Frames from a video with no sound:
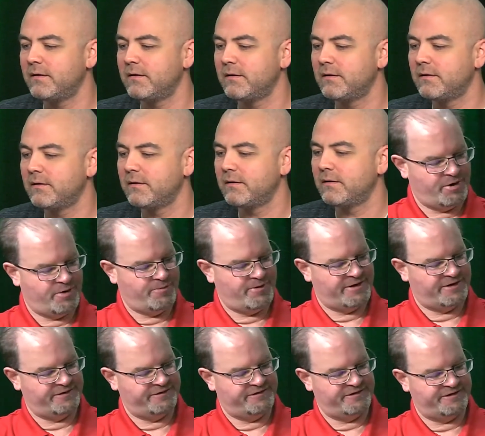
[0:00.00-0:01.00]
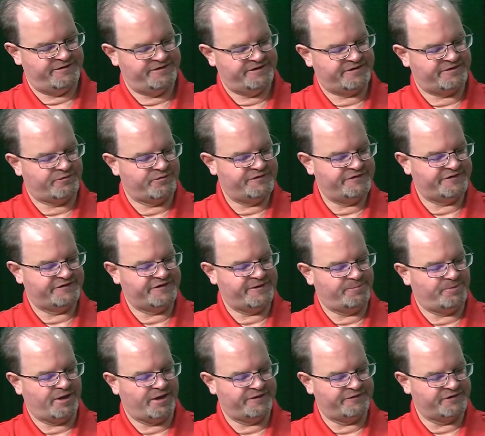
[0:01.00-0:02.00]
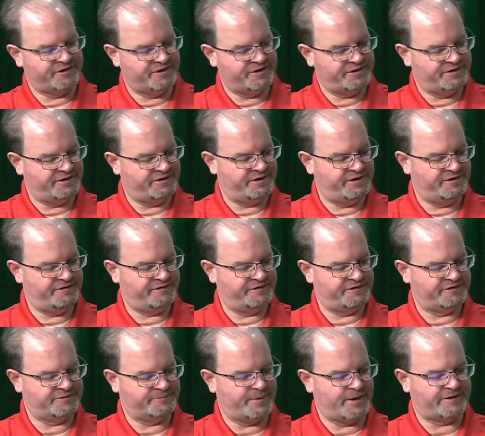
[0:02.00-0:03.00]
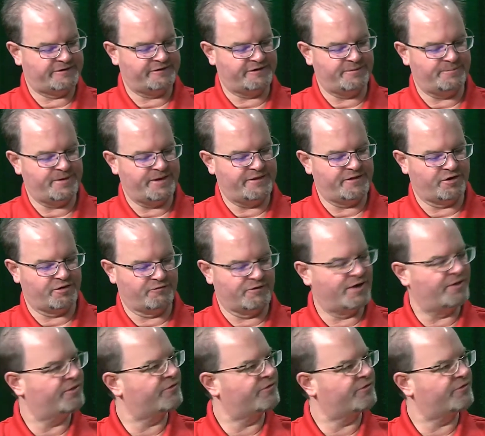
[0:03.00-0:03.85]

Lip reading: For Merrimack, the 360 Plaza, he's expected to be there around